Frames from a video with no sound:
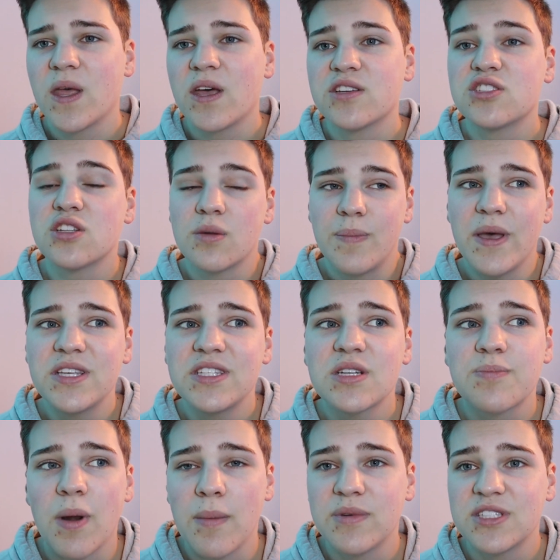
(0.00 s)
So the
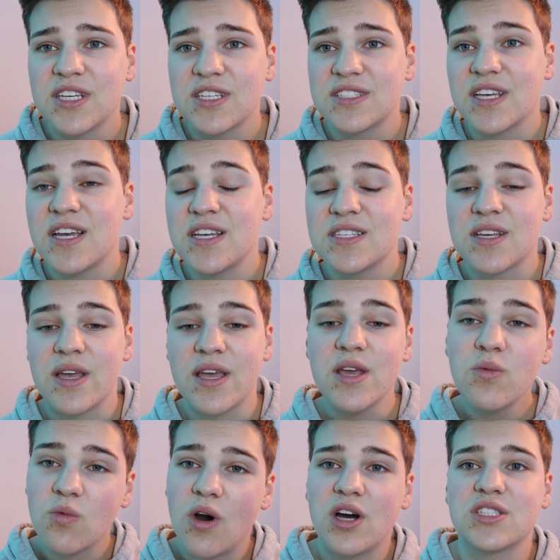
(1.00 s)
basic premises is
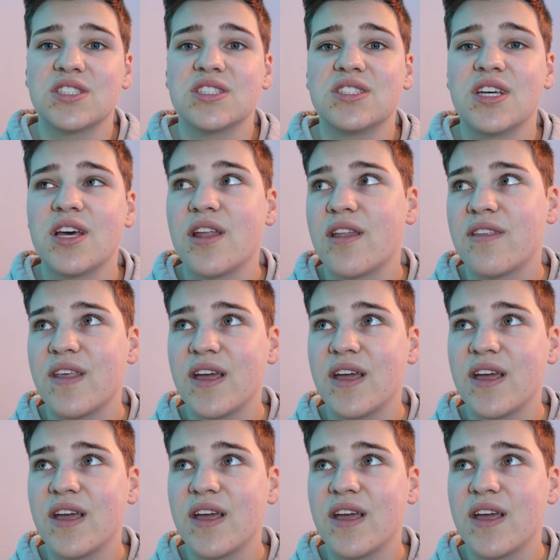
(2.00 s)
in Washington,